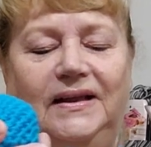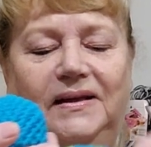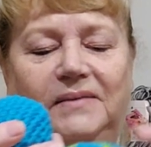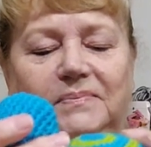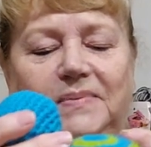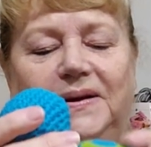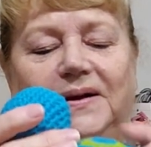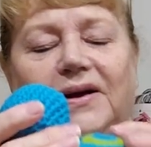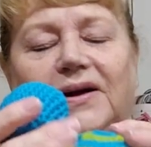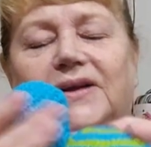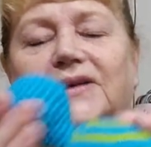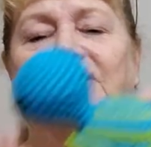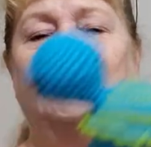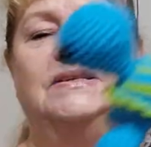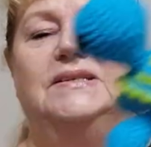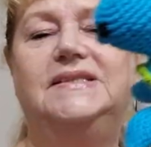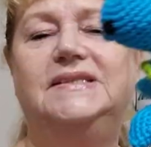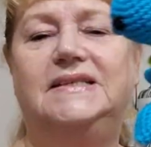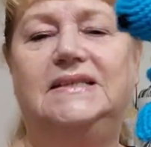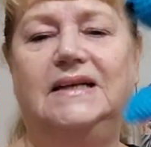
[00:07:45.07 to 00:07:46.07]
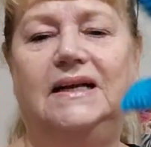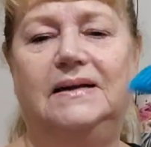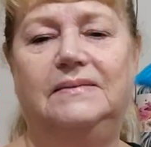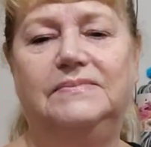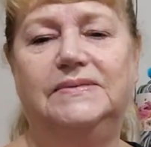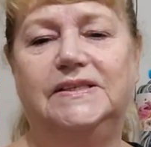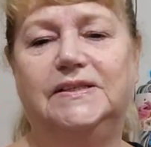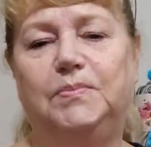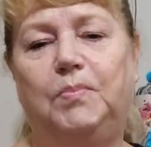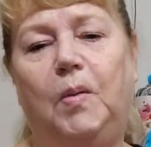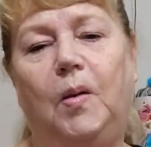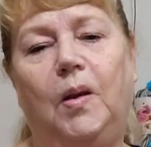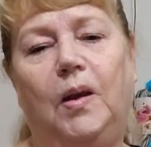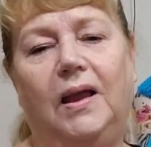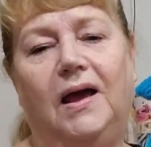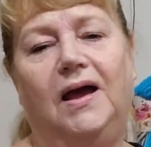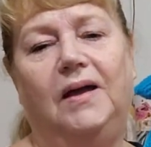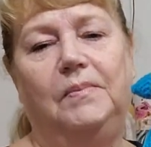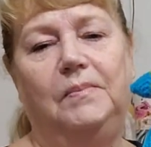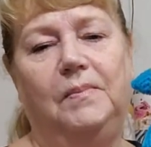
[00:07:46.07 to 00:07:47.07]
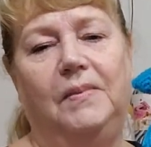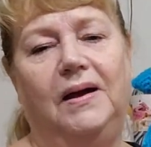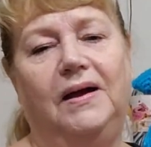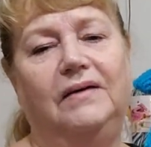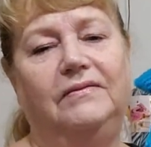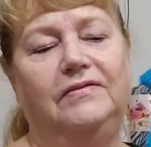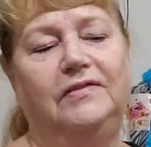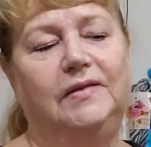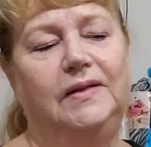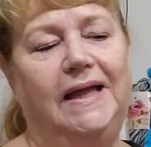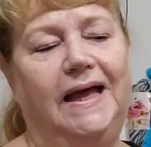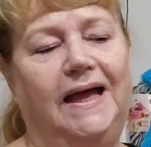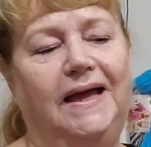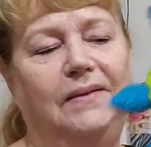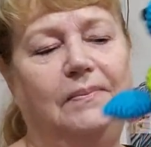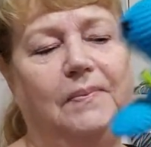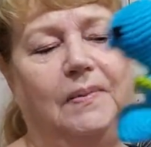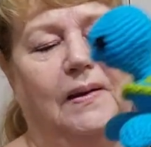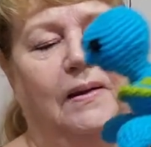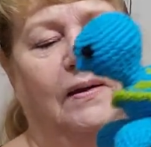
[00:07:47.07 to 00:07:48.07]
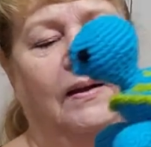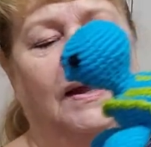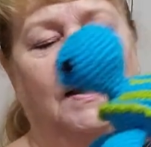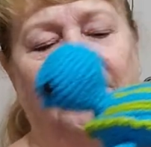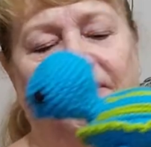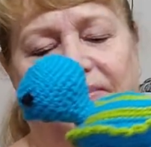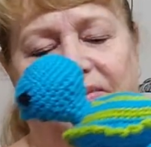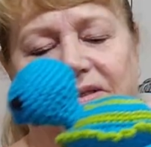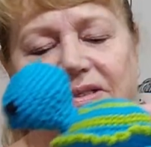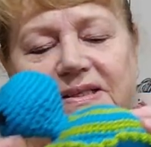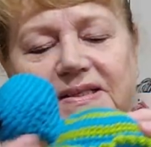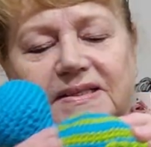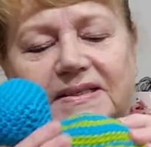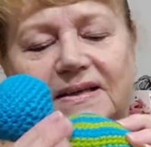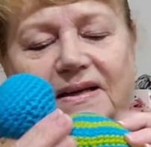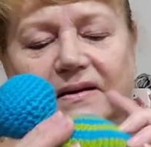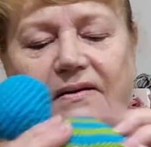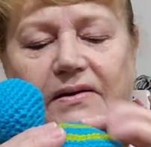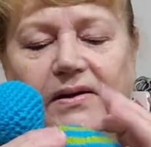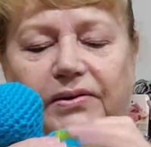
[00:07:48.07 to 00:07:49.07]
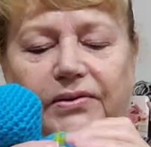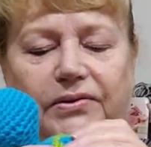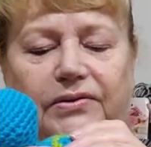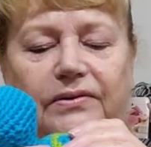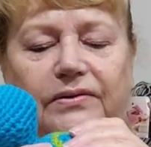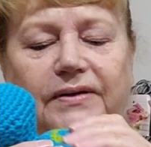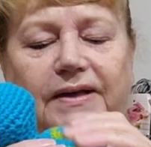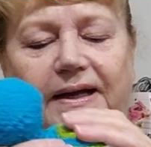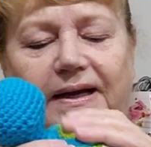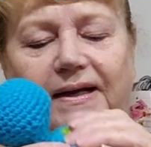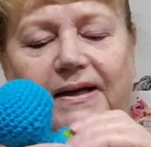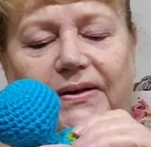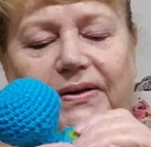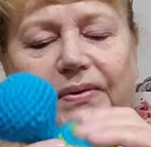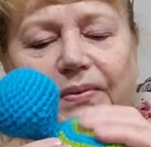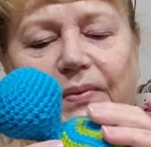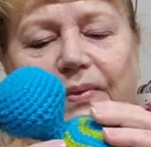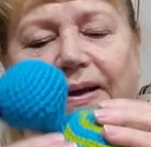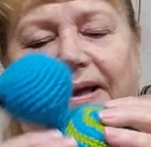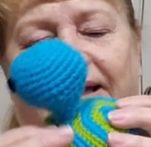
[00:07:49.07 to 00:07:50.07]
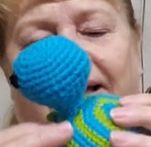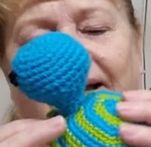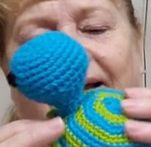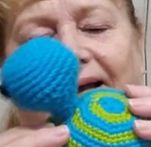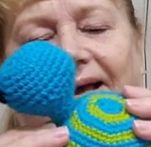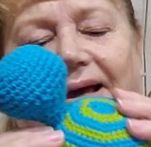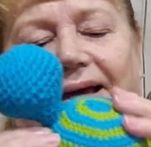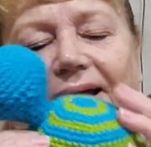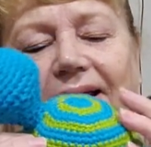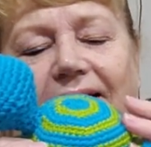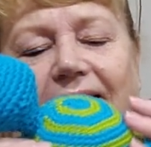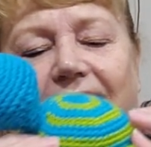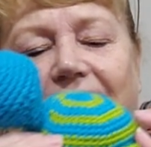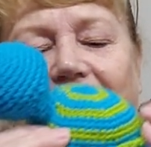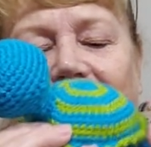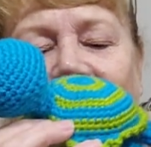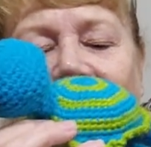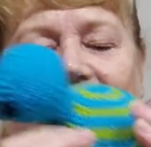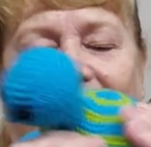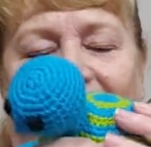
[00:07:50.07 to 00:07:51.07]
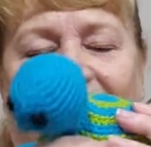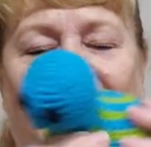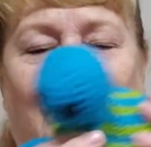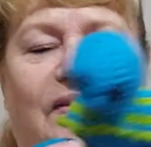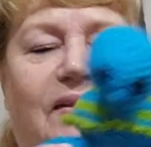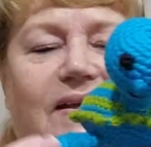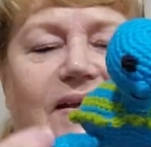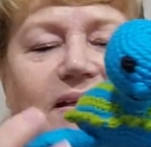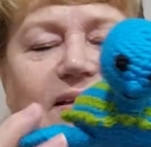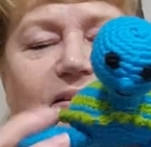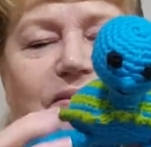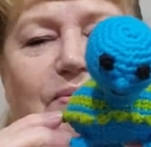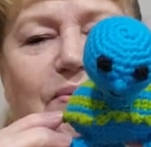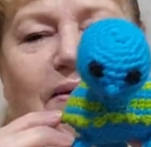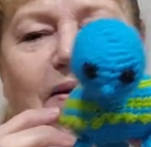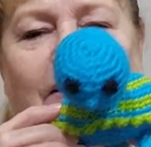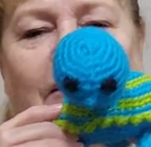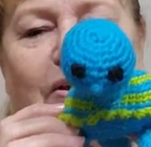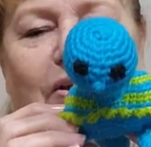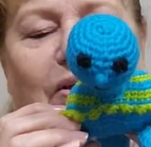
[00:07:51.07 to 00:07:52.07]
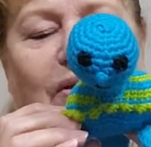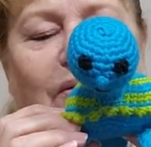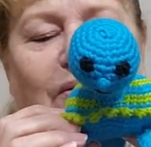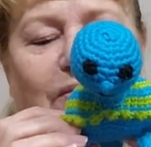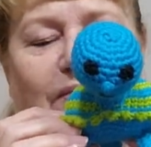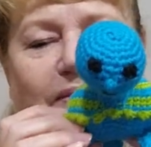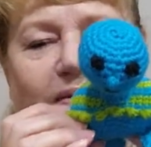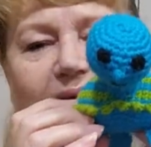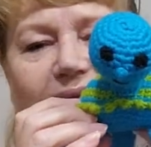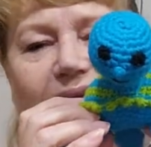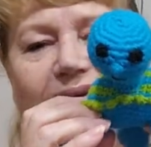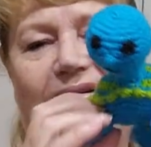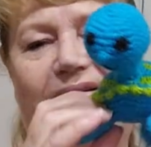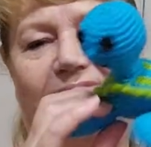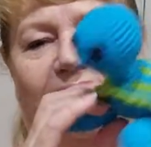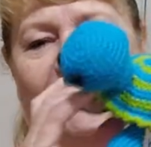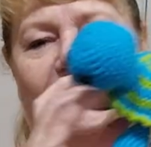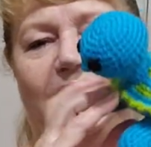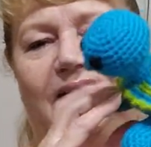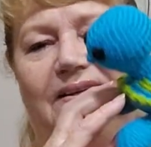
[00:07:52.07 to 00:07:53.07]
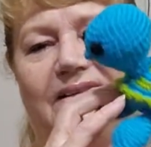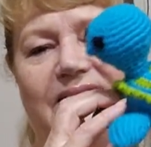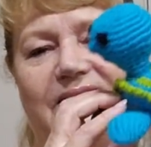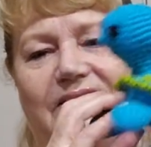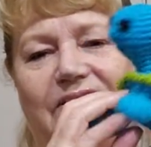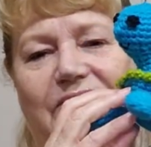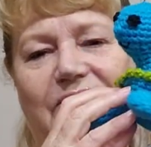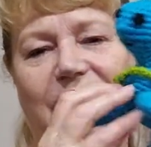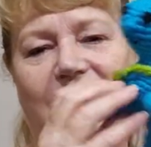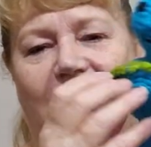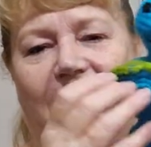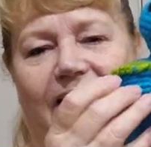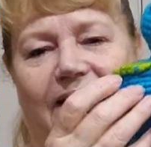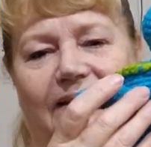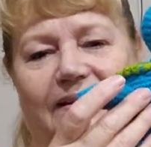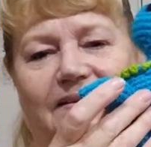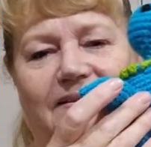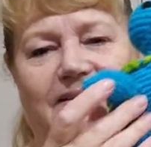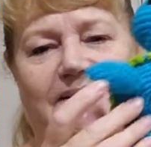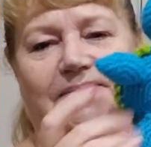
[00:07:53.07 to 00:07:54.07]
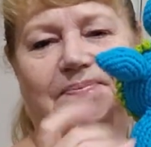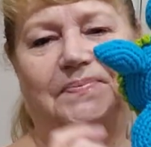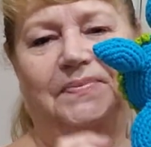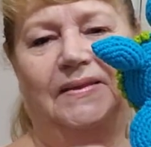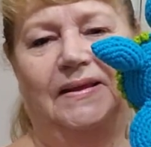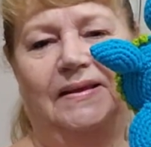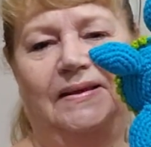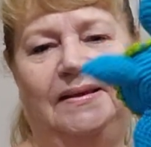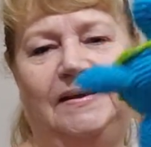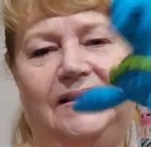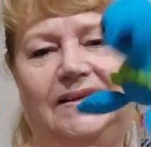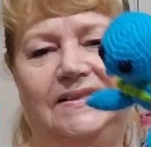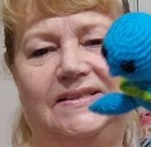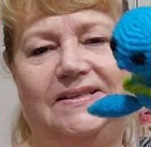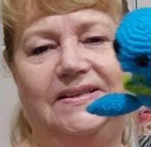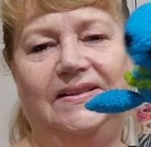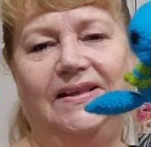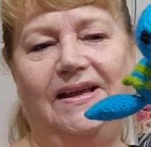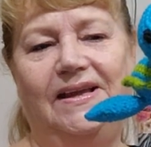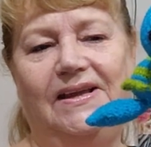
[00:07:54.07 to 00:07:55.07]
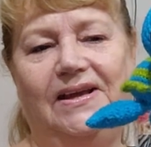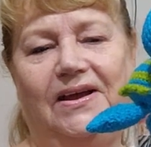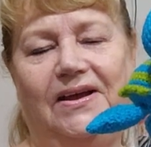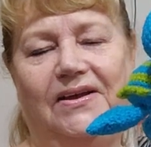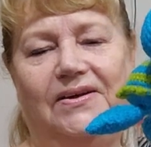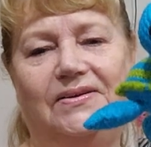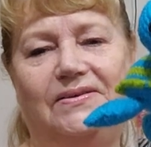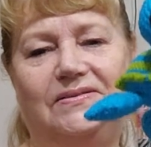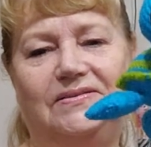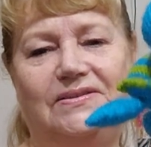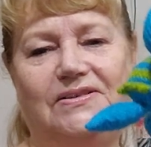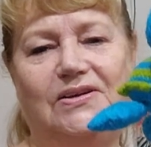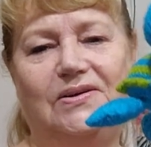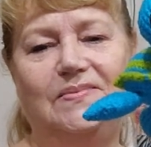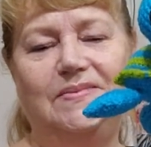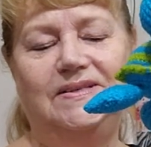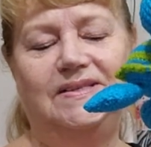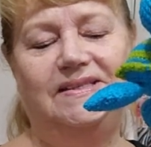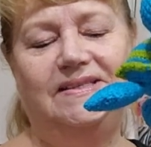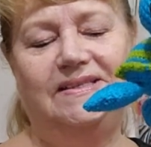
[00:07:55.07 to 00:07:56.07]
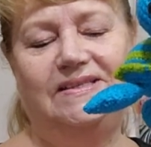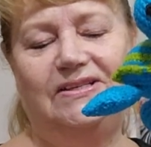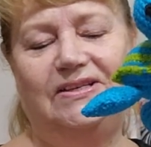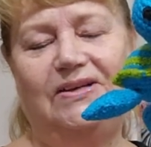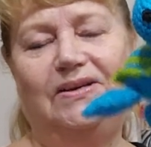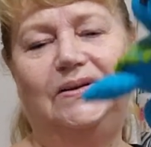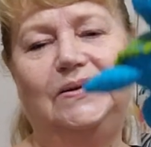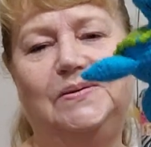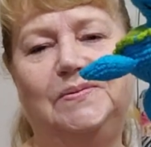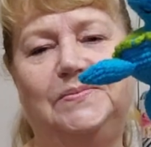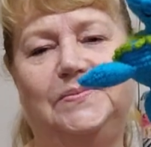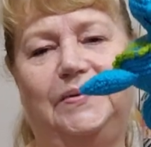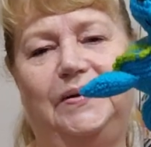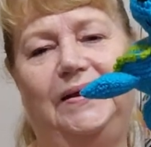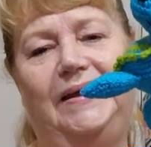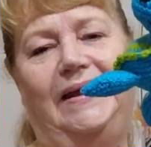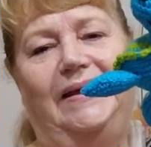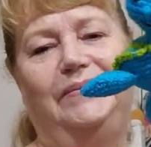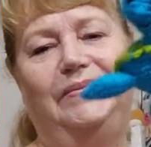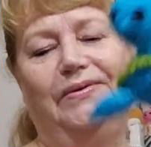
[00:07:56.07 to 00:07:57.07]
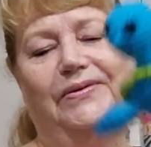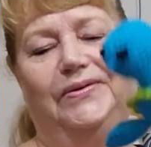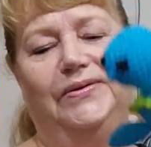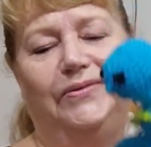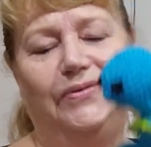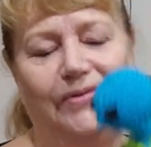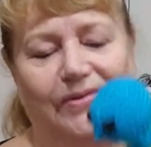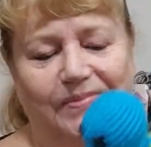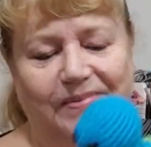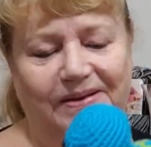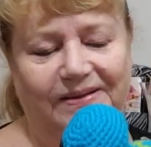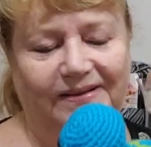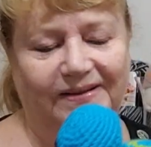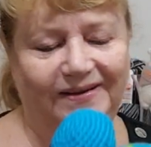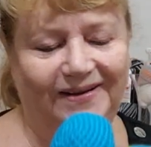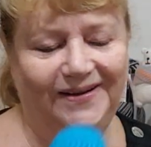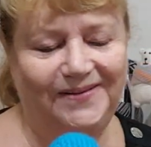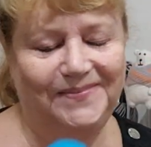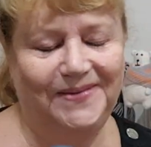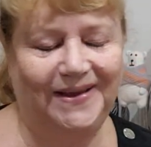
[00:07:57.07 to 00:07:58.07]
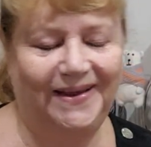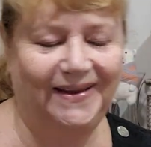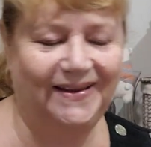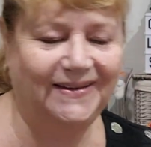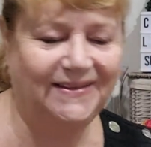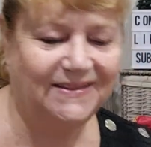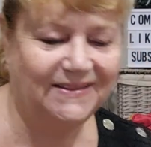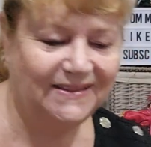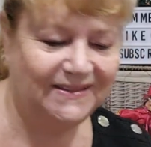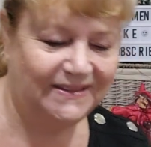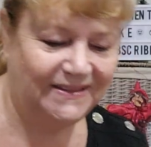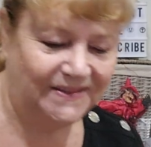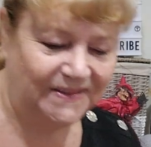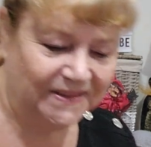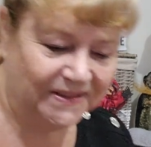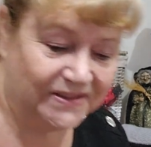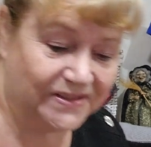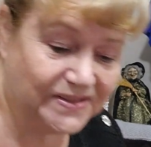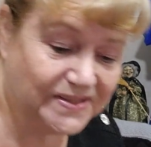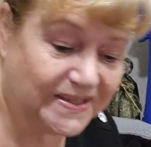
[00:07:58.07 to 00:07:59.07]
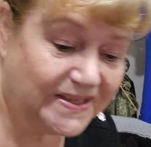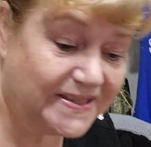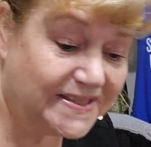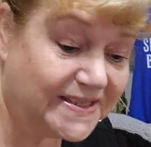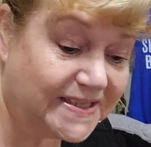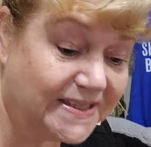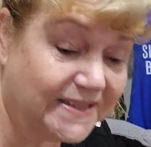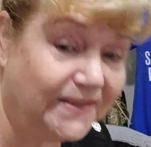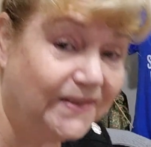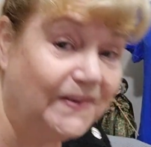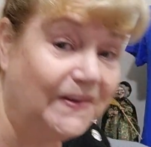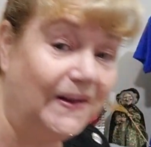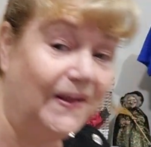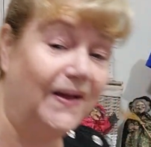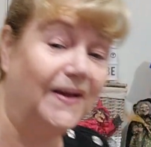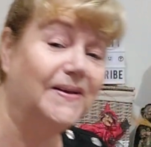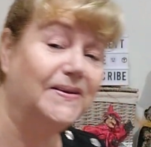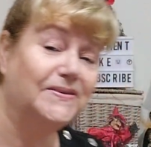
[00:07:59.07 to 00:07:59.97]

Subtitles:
But I used Spotlight Marvel 8-ply, which is our local yarn that we can get. And I think he's really cute. And I had these two colors. So there you go, Thomas the Turtle, my amigurumi that I made, because I still like